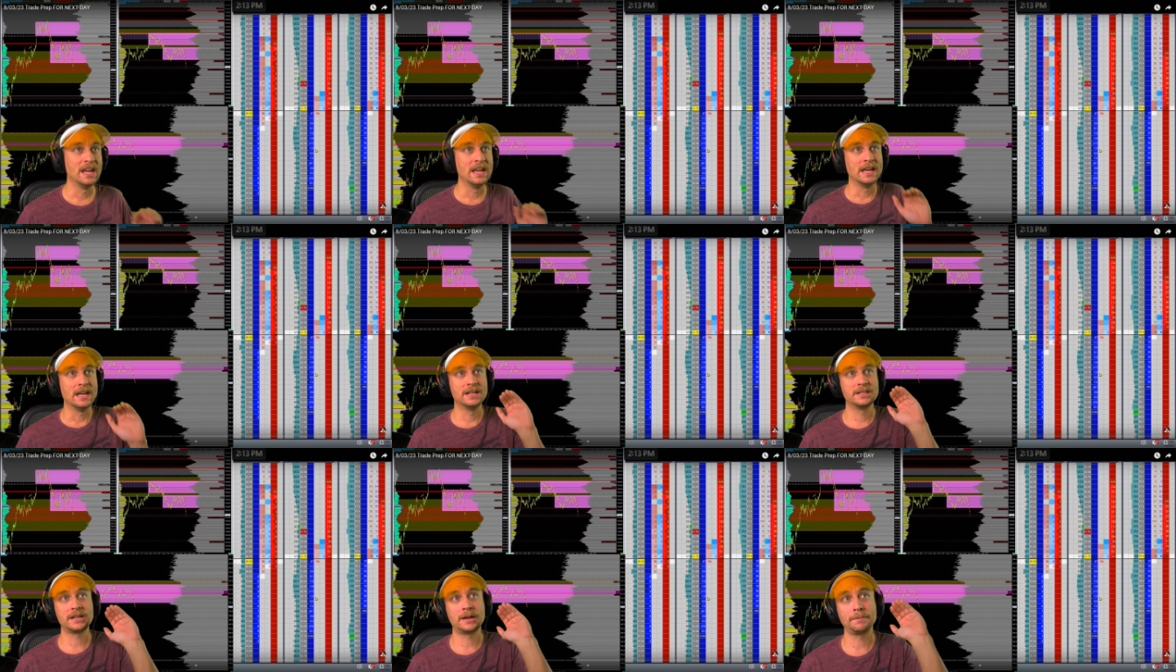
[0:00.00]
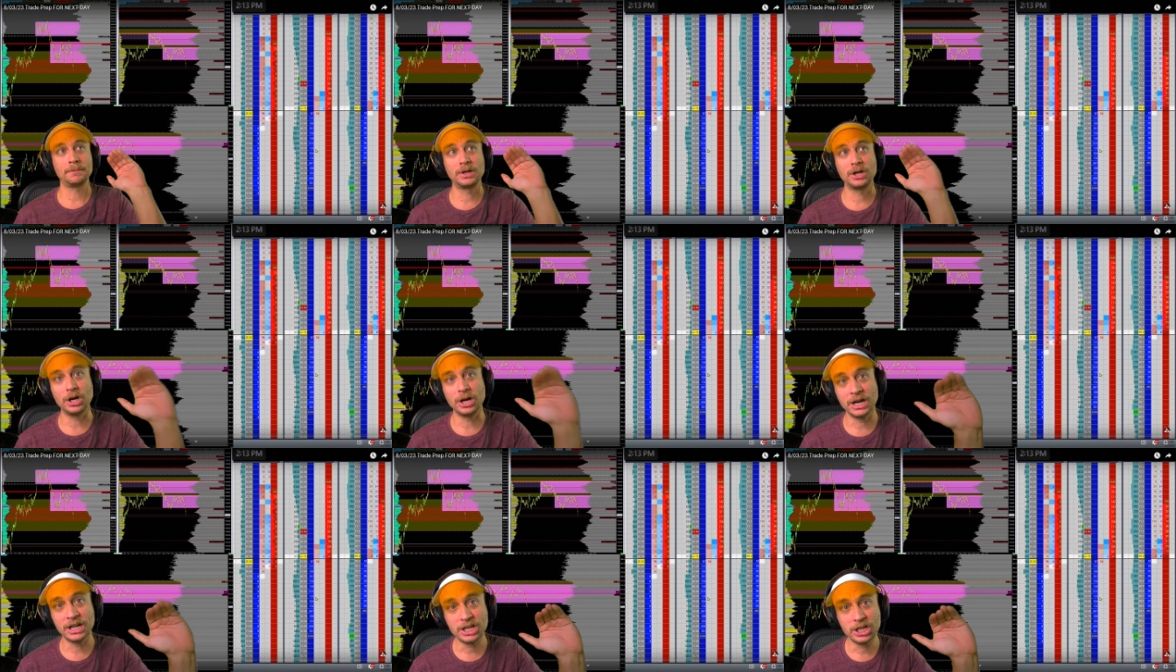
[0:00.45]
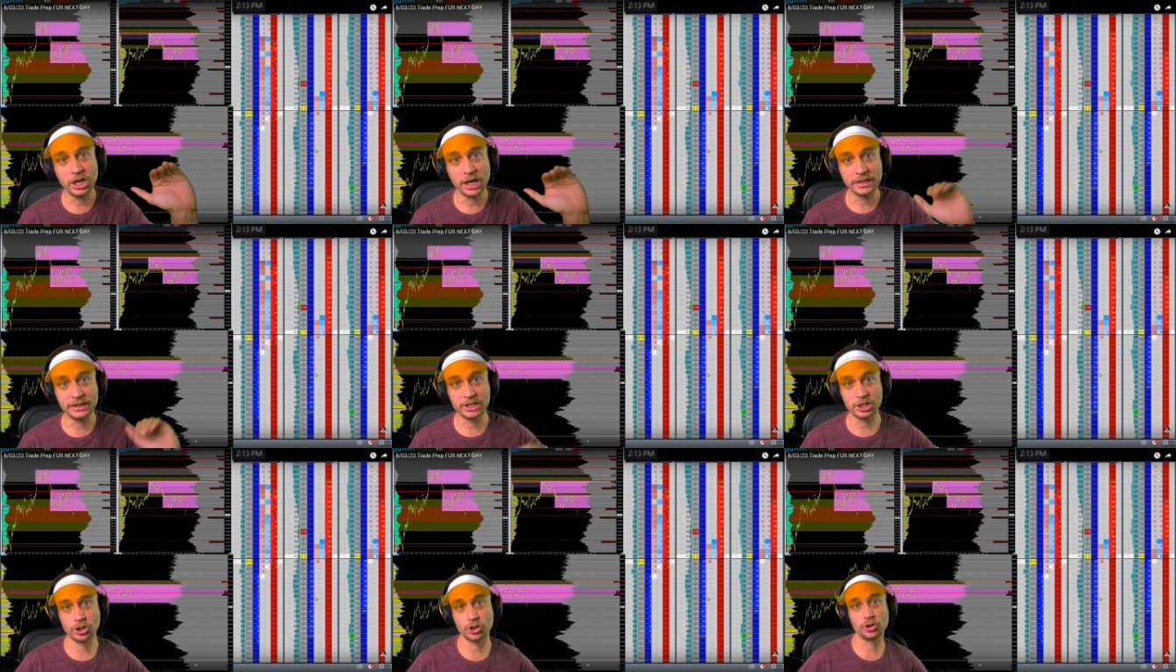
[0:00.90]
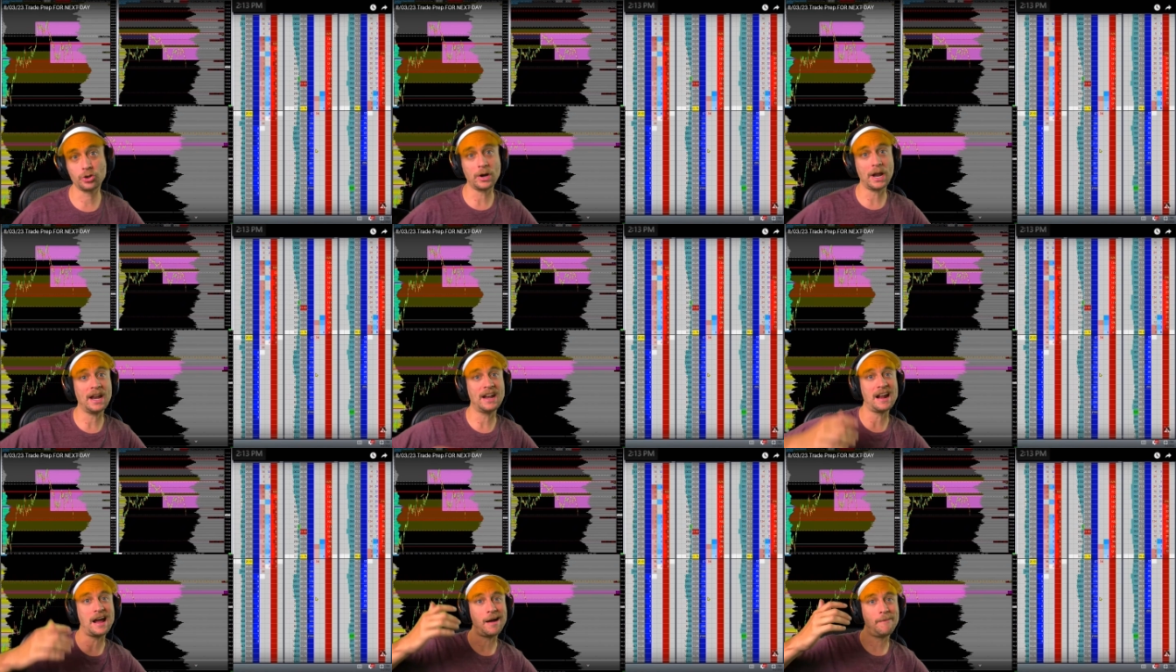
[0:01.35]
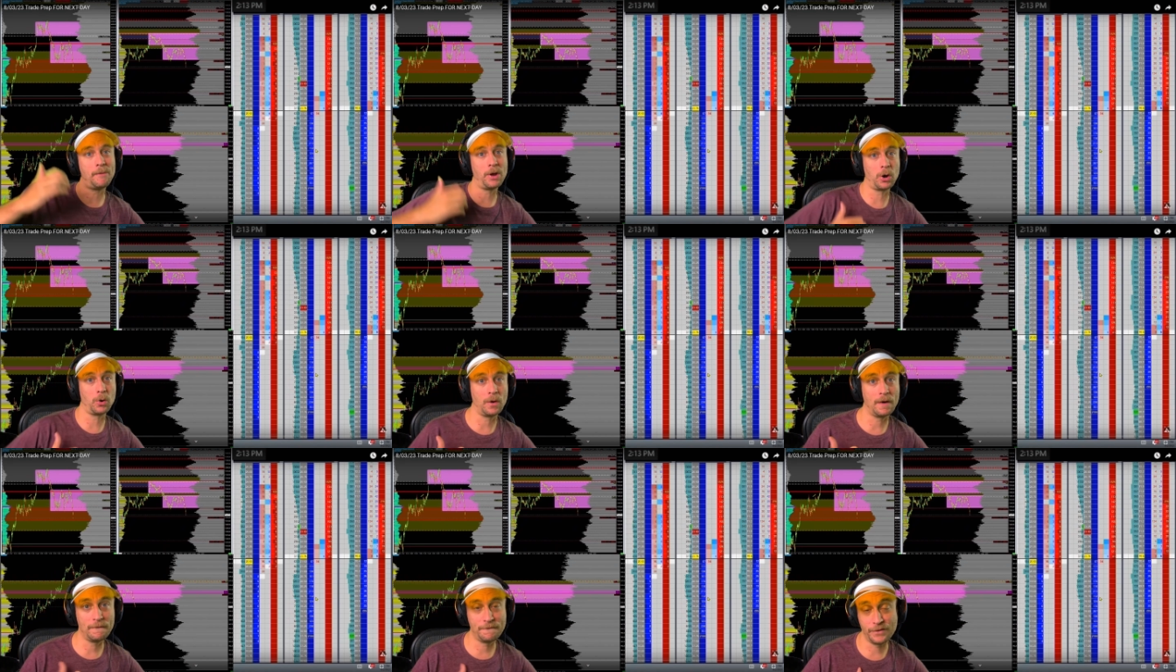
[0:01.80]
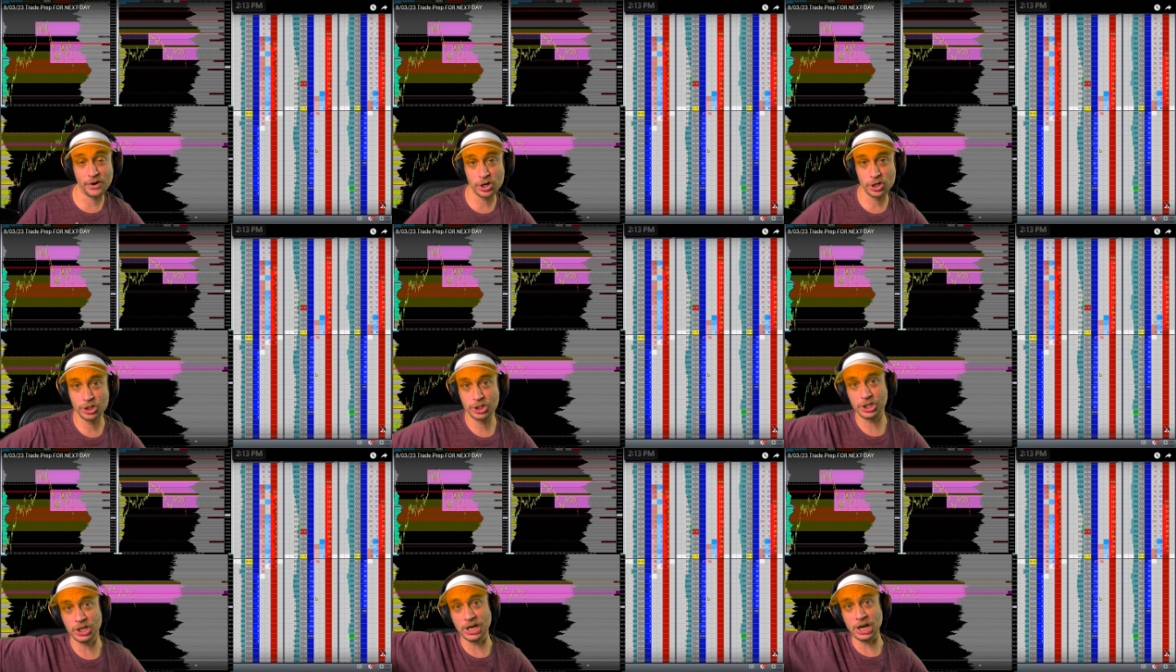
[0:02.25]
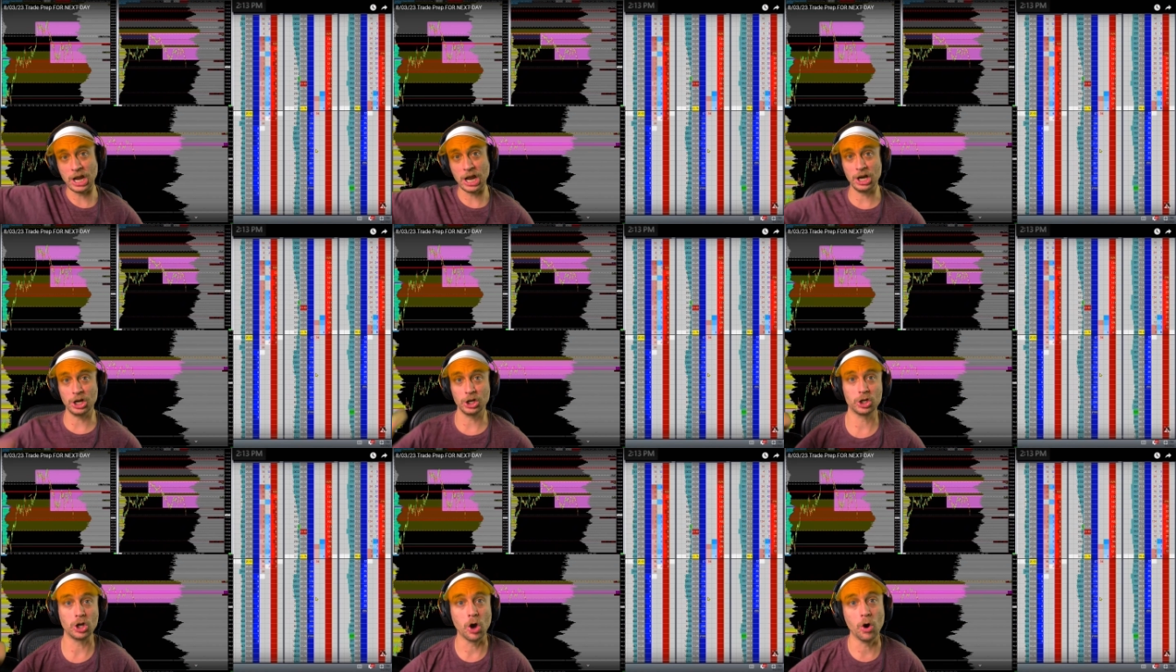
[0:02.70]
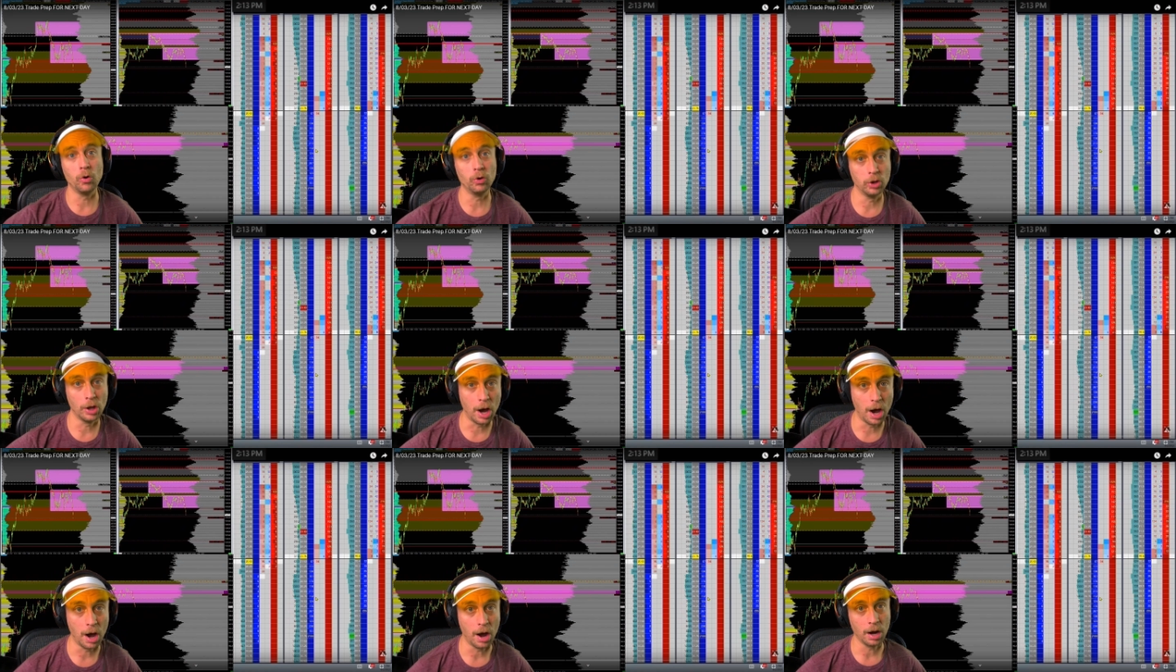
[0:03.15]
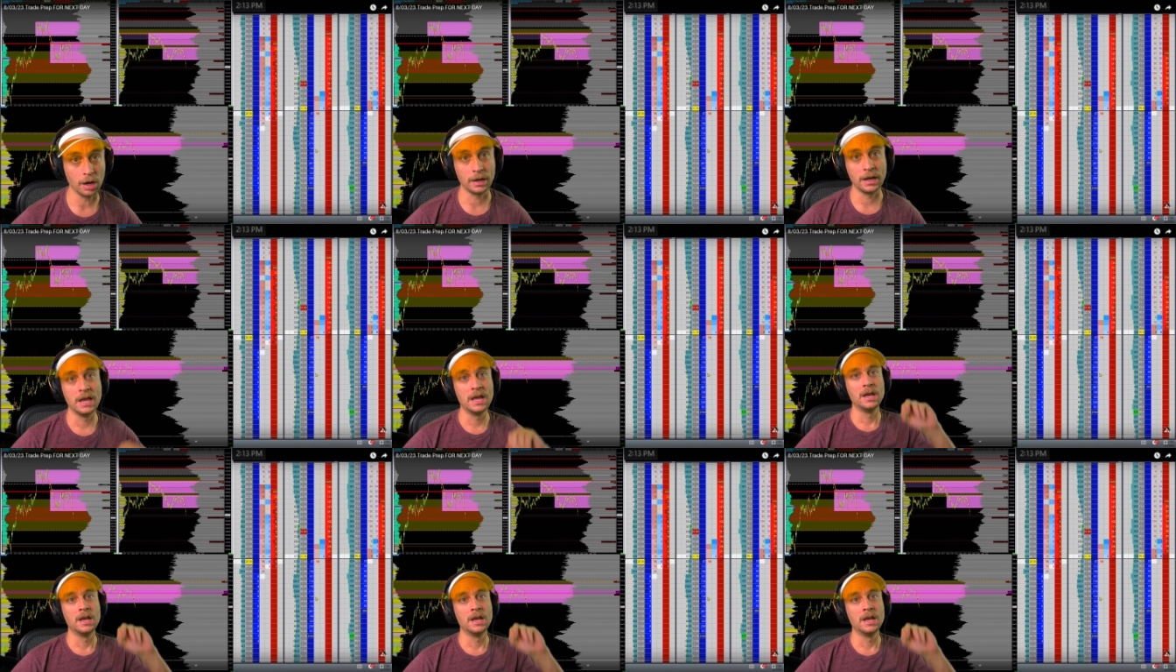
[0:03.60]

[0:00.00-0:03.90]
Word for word: is I'm going to cut this trade. I'm going to reverse it and go long.